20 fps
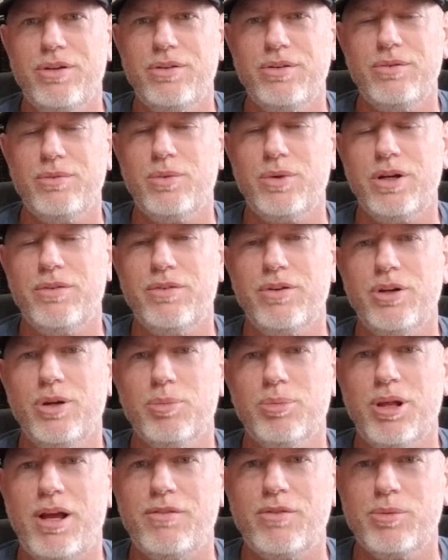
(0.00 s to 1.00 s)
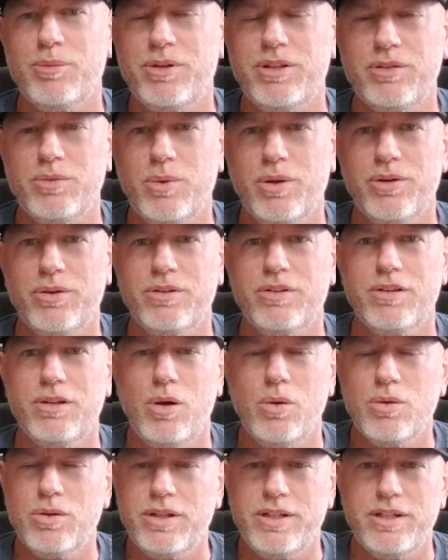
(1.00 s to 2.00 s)
whatever your platform is, whether it's
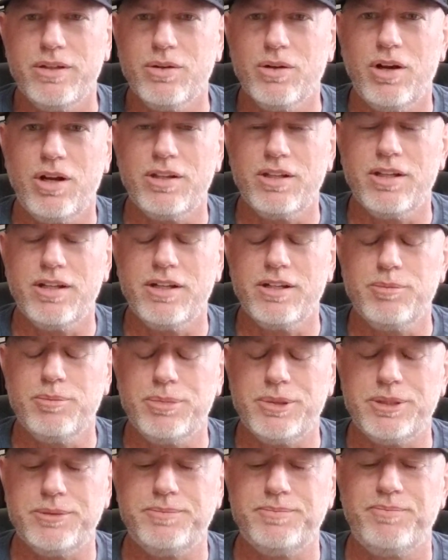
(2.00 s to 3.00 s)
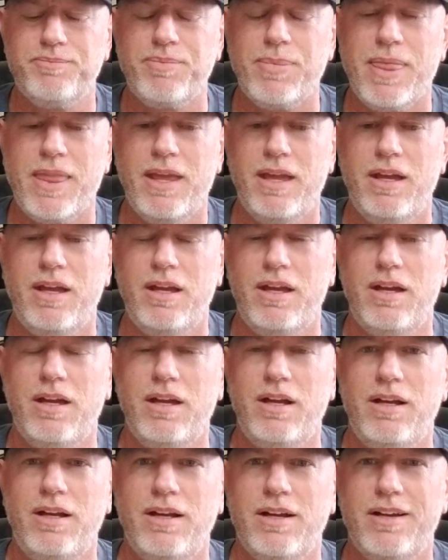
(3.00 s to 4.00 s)
locally or online. But
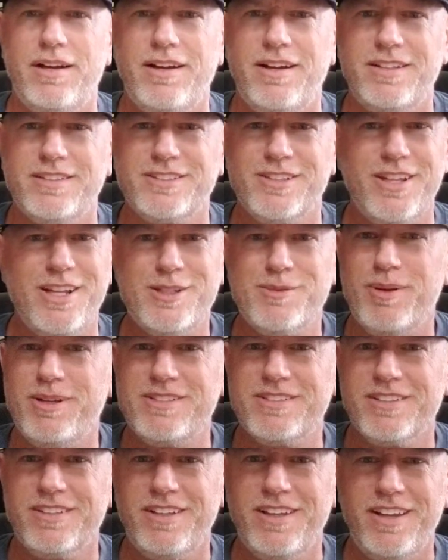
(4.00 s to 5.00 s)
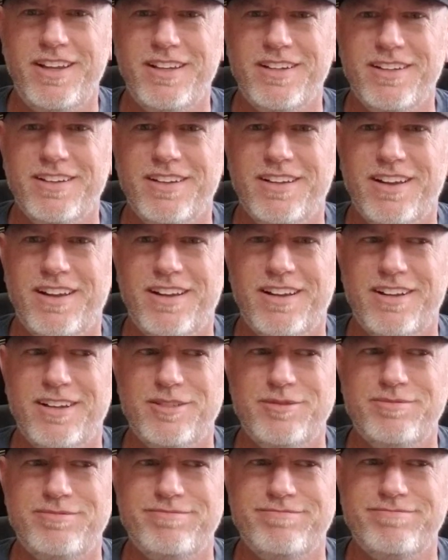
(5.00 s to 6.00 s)
so that's basically it.
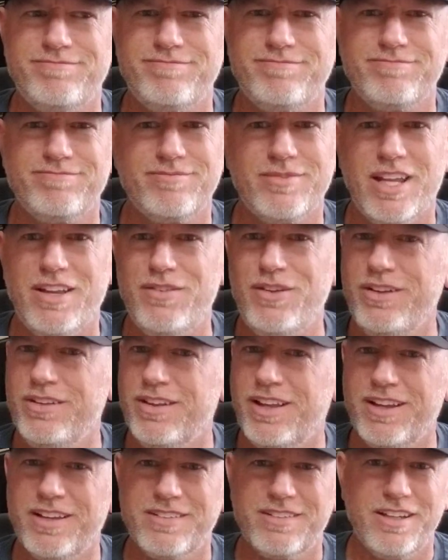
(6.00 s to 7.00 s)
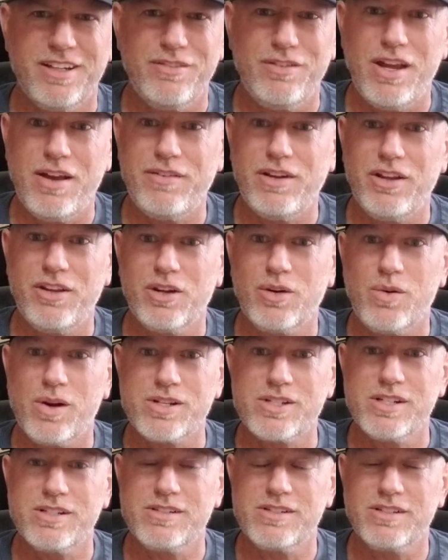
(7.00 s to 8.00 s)
Like I said, if you have any other
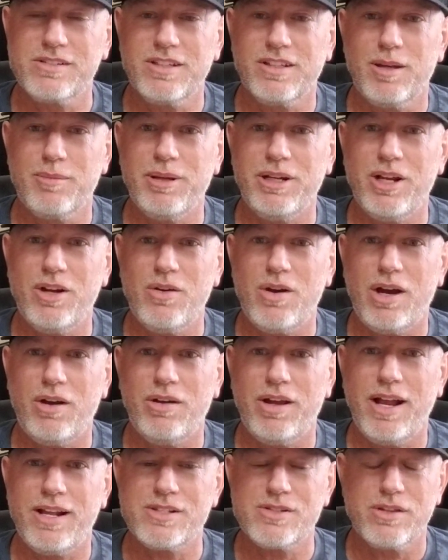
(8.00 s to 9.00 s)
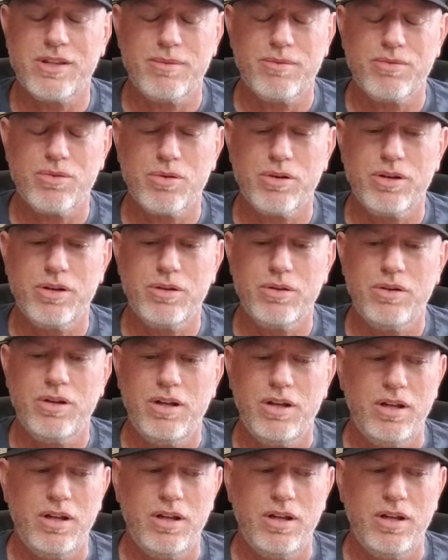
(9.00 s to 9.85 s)
questions, just let me know. I'll answer them for you.